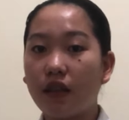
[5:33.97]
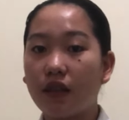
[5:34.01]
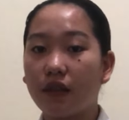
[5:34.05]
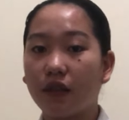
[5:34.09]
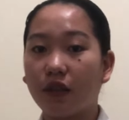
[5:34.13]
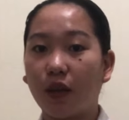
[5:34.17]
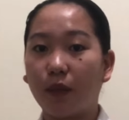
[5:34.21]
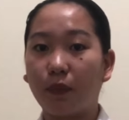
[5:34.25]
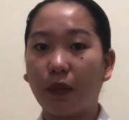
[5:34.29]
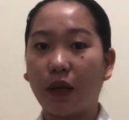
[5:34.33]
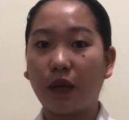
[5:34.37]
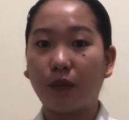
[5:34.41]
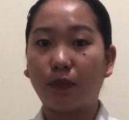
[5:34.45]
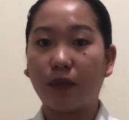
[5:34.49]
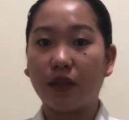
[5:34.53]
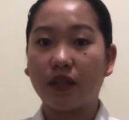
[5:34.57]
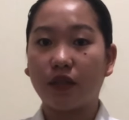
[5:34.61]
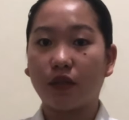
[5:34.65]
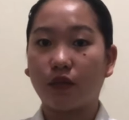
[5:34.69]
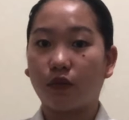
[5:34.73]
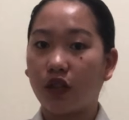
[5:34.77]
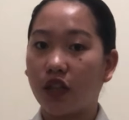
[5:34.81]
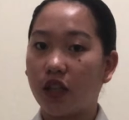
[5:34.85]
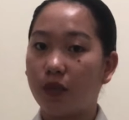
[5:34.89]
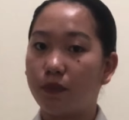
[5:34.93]
the
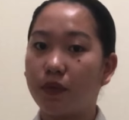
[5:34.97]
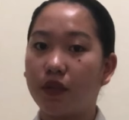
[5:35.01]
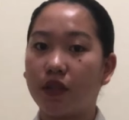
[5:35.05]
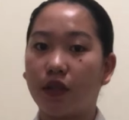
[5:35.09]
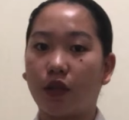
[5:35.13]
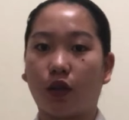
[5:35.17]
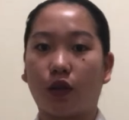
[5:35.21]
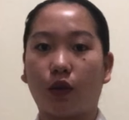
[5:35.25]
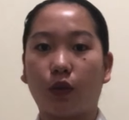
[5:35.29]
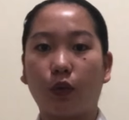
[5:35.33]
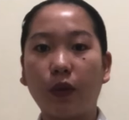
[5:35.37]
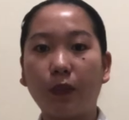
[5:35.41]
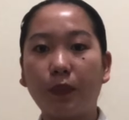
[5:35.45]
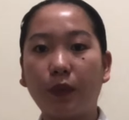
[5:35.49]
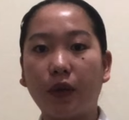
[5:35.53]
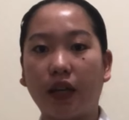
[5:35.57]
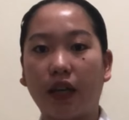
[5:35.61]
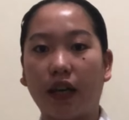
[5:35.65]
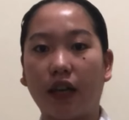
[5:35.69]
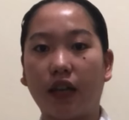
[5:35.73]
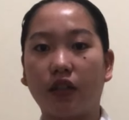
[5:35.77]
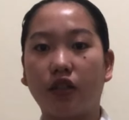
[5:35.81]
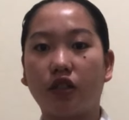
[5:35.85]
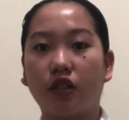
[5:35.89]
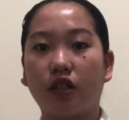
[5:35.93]
baby's ribs or rib
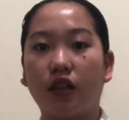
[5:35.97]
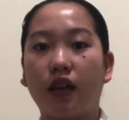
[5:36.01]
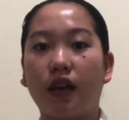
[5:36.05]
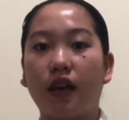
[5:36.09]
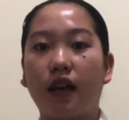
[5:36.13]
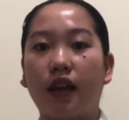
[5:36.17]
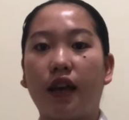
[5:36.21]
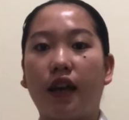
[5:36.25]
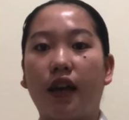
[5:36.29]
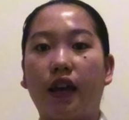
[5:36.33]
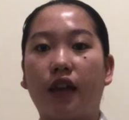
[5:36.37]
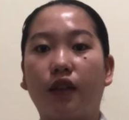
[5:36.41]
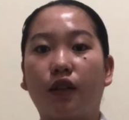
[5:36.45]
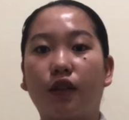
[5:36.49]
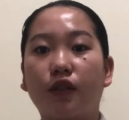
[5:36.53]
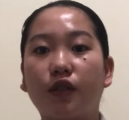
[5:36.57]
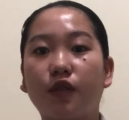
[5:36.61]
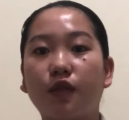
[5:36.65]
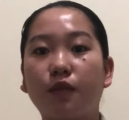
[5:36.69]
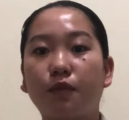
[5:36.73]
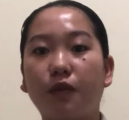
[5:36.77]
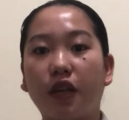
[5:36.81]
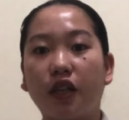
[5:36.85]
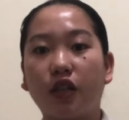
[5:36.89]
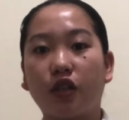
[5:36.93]
cage. And
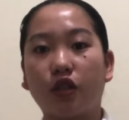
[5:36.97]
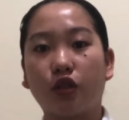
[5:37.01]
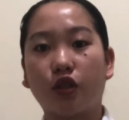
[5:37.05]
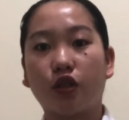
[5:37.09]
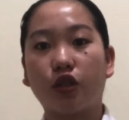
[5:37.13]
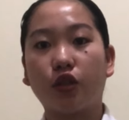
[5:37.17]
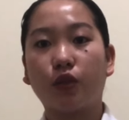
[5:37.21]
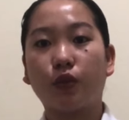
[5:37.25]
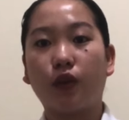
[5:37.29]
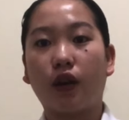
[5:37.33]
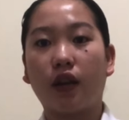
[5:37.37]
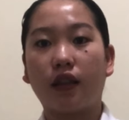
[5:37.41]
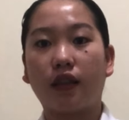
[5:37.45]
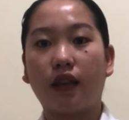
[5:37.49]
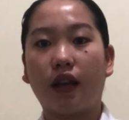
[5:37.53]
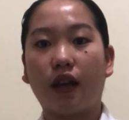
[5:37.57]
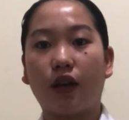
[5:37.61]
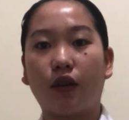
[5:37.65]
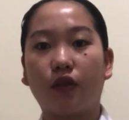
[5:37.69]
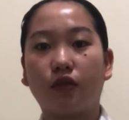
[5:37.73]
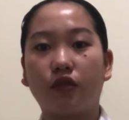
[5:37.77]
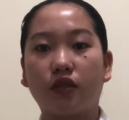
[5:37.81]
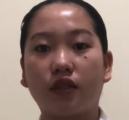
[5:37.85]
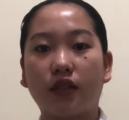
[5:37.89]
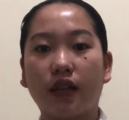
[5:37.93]
also make sure to
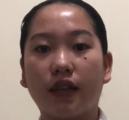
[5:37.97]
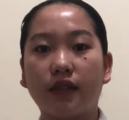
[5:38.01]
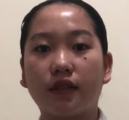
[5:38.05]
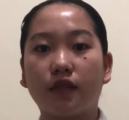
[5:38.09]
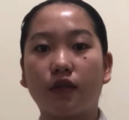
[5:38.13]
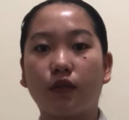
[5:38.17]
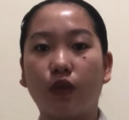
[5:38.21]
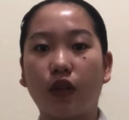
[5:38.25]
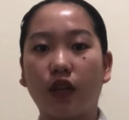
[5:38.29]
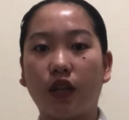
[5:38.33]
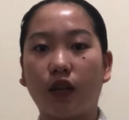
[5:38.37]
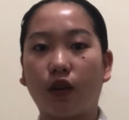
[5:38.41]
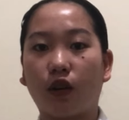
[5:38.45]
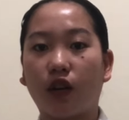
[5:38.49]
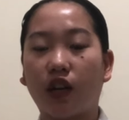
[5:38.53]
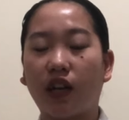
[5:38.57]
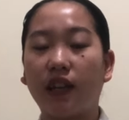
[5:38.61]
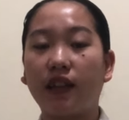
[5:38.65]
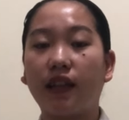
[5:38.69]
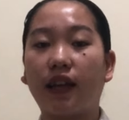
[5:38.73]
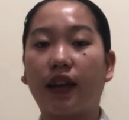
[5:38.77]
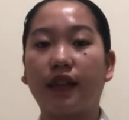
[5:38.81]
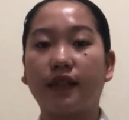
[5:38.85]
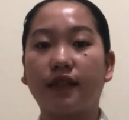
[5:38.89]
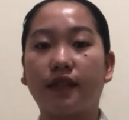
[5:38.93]
allow chest
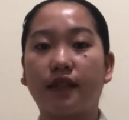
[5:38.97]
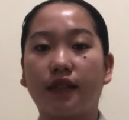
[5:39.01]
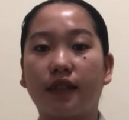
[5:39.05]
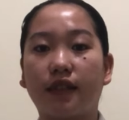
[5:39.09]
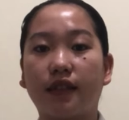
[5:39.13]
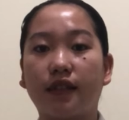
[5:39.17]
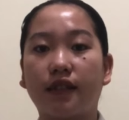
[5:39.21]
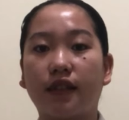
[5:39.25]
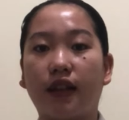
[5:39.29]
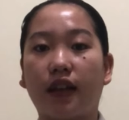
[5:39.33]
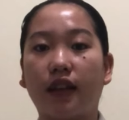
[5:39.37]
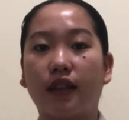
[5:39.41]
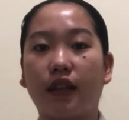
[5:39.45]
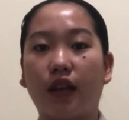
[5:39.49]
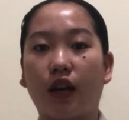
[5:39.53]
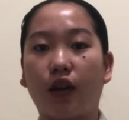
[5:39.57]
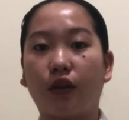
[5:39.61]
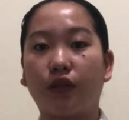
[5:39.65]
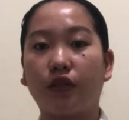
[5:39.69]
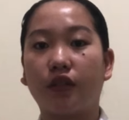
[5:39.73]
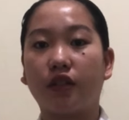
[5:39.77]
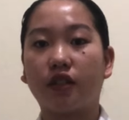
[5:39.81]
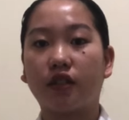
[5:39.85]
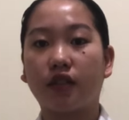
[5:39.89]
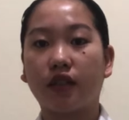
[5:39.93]
recoil, as this
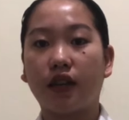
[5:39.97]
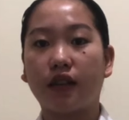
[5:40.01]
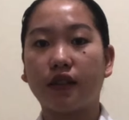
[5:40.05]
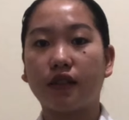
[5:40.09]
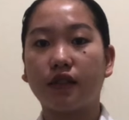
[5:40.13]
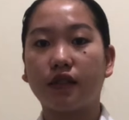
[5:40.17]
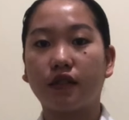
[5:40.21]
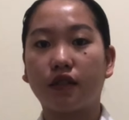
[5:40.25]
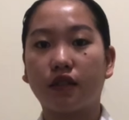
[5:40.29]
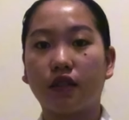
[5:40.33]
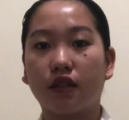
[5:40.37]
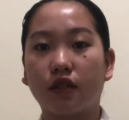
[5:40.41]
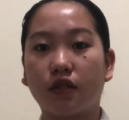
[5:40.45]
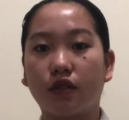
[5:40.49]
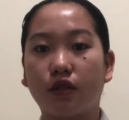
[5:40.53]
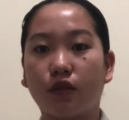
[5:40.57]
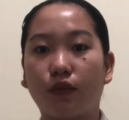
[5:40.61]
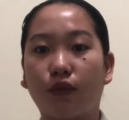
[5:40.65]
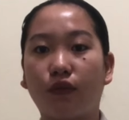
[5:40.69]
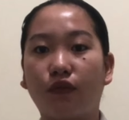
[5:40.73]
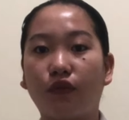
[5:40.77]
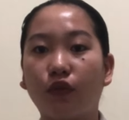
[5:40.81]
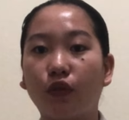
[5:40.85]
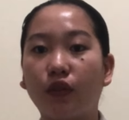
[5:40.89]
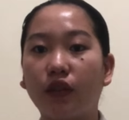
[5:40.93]
allows the chest to
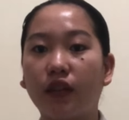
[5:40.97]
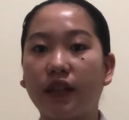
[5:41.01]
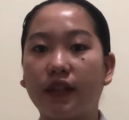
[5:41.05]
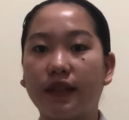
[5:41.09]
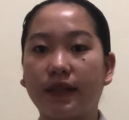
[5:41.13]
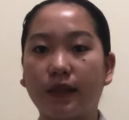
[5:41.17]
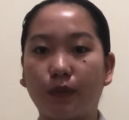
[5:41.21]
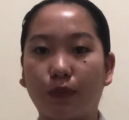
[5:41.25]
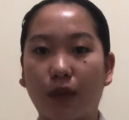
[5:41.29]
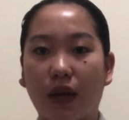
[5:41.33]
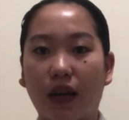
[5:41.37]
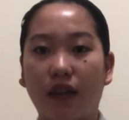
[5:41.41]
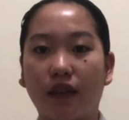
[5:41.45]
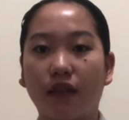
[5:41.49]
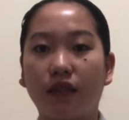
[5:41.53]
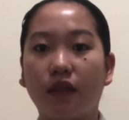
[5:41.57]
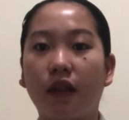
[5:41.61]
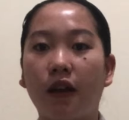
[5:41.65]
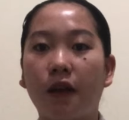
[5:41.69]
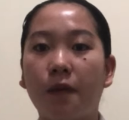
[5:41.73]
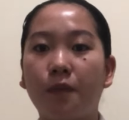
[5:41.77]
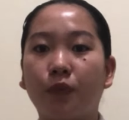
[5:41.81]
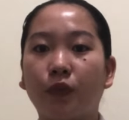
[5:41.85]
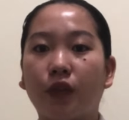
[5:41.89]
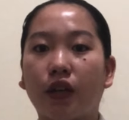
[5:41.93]
fully expand
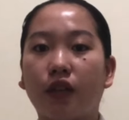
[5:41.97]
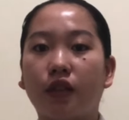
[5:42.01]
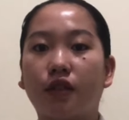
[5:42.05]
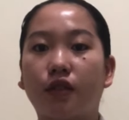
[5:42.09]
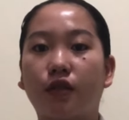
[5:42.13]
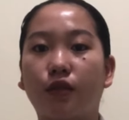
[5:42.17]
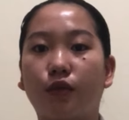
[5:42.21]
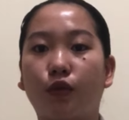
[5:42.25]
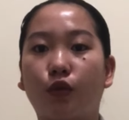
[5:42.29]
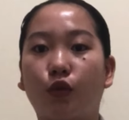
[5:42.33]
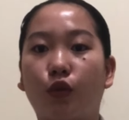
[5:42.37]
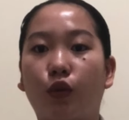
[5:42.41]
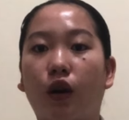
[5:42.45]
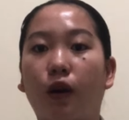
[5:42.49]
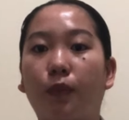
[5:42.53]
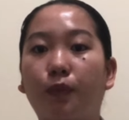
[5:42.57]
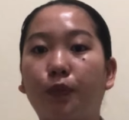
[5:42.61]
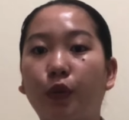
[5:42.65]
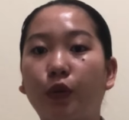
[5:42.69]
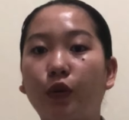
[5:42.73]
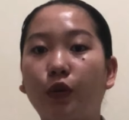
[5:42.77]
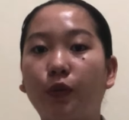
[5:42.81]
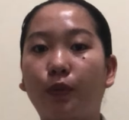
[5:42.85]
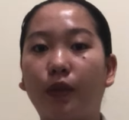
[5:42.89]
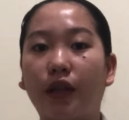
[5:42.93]
to
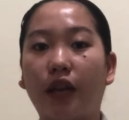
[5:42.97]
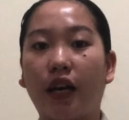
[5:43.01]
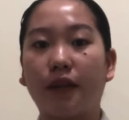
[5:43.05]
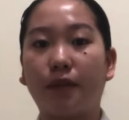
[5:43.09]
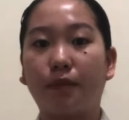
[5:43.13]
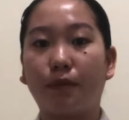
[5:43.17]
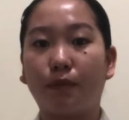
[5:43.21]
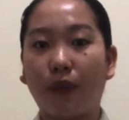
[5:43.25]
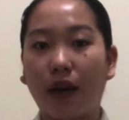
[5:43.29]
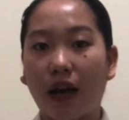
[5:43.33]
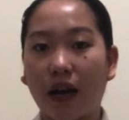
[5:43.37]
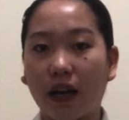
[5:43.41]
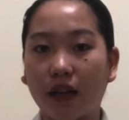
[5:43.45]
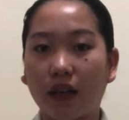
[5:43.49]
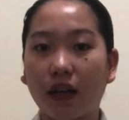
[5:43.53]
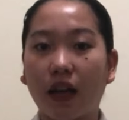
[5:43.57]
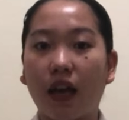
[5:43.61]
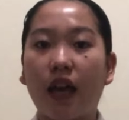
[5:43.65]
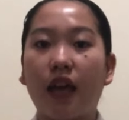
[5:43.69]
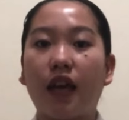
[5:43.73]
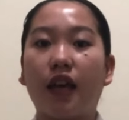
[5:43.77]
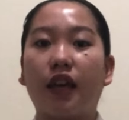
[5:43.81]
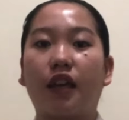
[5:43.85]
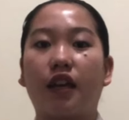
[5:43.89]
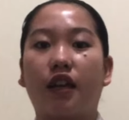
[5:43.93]
pull blood
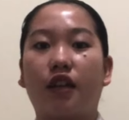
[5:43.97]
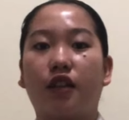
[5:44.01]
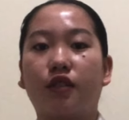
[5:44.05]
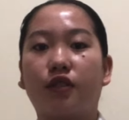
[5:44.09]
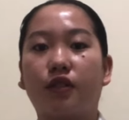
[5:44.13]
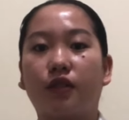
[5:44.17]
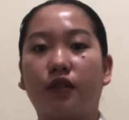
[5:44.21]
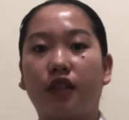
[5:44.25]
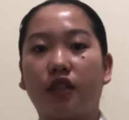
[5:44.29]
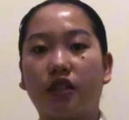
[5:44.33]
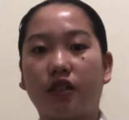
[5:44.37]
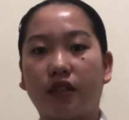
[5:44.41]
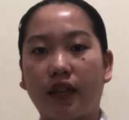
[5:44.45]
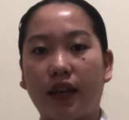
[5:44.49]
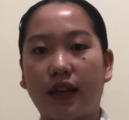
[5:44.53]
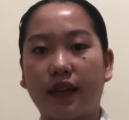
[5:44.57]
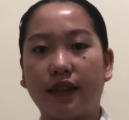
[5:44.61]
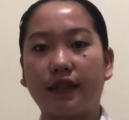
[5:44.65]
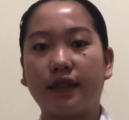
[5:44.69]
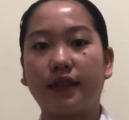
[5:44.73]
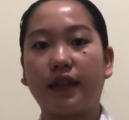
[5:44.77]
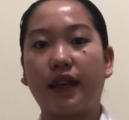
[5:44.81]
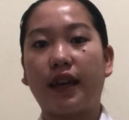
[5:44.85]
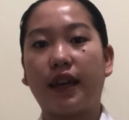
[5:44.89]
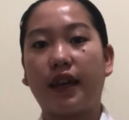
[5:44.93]
back into the
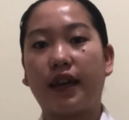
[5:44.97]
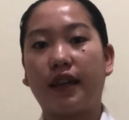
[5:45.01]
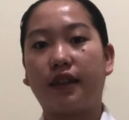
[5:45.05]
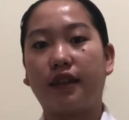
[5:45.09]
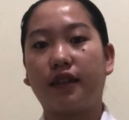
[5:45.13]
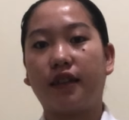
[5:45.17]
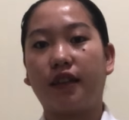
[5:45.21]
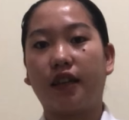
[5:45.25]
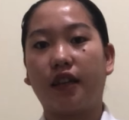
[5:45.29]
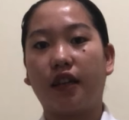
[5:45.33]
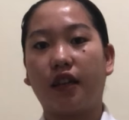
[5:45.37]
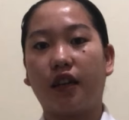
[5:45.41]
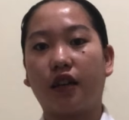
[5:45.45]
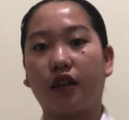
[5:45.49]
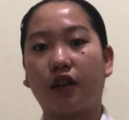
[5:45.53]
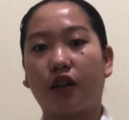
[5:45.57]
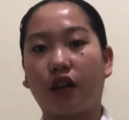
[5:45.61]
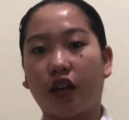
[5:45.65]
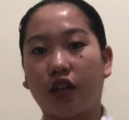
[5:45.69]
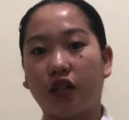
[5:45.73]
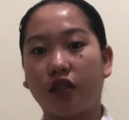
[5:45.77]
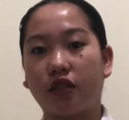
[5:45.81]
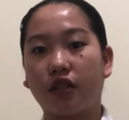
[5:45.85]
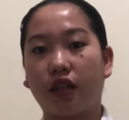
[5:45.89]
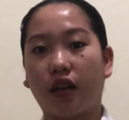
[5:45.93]
chest and the
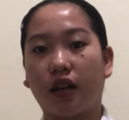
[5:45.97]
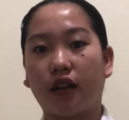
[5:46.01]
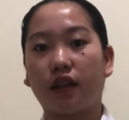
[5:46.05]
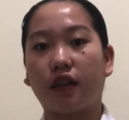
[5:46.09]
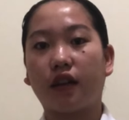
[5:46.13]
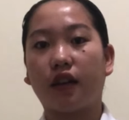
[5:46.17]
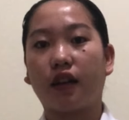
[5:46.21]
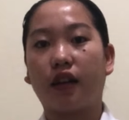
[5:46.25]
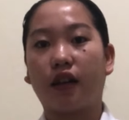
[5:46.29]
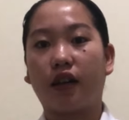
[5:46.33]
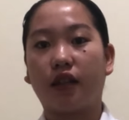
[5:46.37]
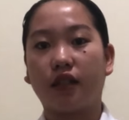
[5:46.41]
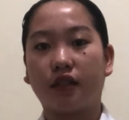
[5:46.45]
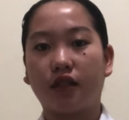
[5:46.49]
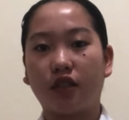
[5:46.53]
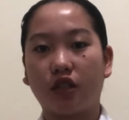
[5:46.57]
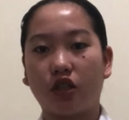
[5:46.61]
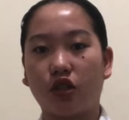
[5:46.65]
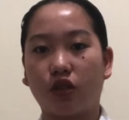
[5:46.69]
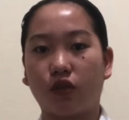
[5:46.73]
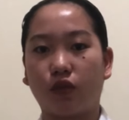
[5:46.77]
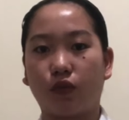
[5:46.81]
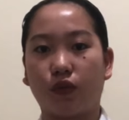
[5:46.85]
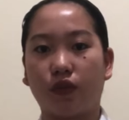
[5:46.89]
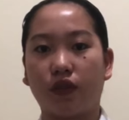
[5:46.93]
cardiac
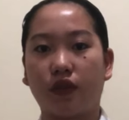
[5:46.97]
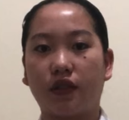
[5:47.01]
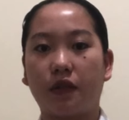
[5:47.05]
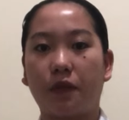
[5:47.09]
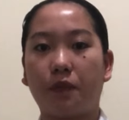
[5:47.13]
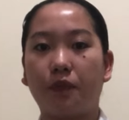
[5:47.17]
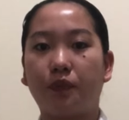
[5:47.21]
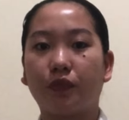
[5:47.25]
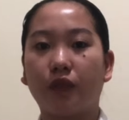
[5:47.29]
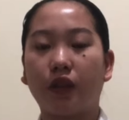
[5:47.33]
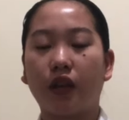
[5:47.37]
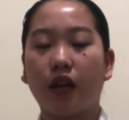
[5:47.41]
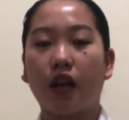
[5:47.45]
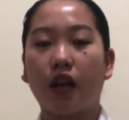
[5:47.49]
tissues.